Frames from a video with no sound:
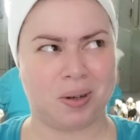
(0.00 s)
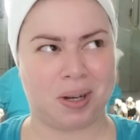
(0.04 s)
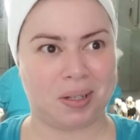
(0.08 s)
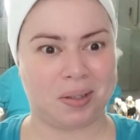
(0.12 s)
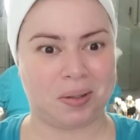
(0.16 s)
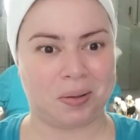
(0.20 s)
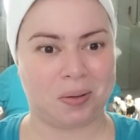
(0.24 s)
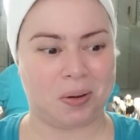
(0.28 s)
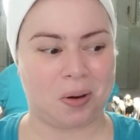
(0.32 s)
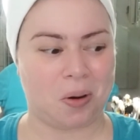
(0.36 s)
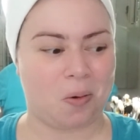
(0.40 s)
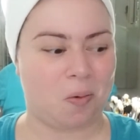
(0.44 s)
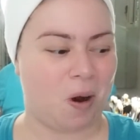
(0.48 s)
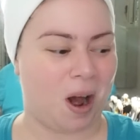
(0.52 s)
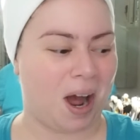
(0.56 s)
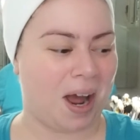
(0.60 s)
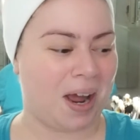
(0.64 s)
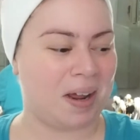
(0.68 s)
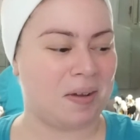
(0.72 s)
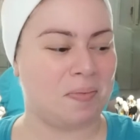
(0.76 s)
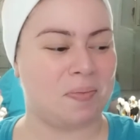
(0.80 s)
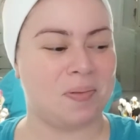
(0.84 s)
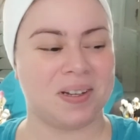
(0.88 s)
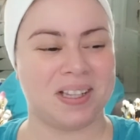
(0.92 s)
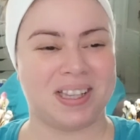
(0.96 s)
I don't know
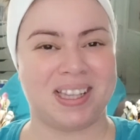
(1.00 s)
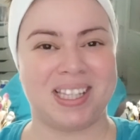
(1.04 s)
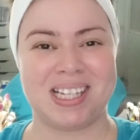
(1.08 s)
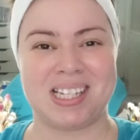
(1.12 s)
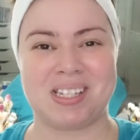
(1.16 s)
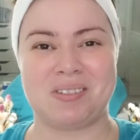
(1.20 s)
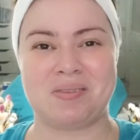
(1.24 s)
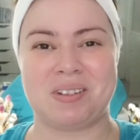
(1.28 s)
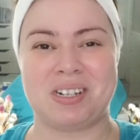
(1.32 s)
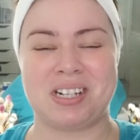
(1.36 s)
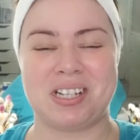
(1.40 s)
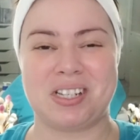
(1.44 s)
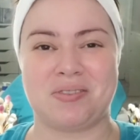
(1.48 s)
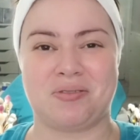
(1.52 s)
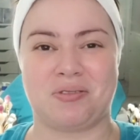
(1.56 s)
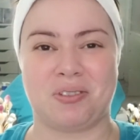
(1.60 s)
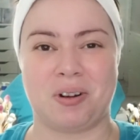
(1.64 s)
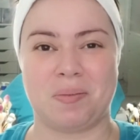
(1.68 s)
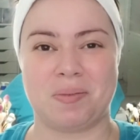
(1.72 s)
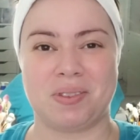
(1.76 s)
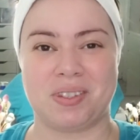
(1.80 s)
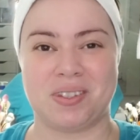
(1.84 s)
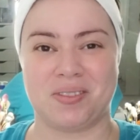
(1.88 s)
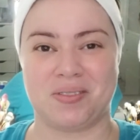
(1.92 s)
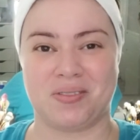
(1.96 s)
why, but this one is
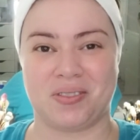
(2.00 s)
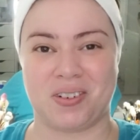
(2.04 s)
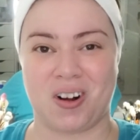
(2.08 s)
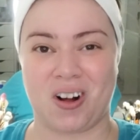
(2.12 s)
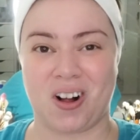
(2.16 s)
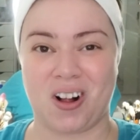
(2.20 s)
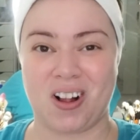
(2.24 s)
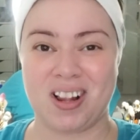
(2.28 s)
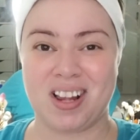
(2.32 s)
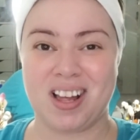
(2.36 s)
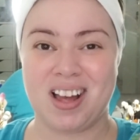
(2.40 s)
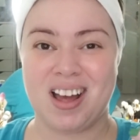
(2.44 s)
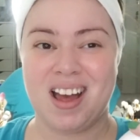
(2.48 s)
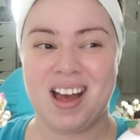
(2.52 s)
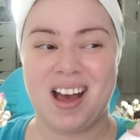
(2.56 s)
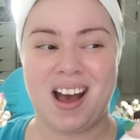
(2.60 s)
from Duval,